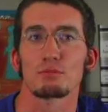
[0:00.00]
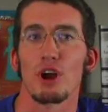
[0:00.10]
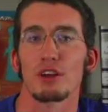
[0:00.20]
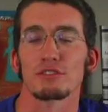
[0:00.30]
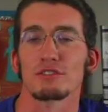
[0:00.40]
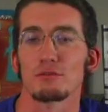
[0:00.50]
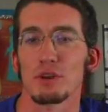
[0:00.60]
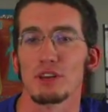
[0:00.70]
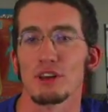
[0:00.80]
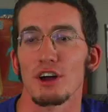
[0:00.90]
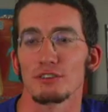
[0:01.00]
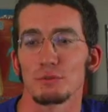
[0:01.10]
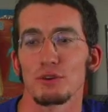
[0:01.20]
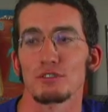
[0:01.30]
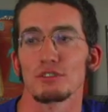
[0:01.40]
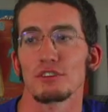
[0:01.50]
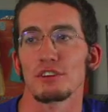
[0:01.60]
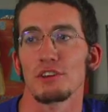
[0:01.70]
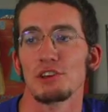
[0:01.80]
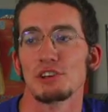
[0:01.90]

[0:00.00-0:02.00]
process of being lost spiritually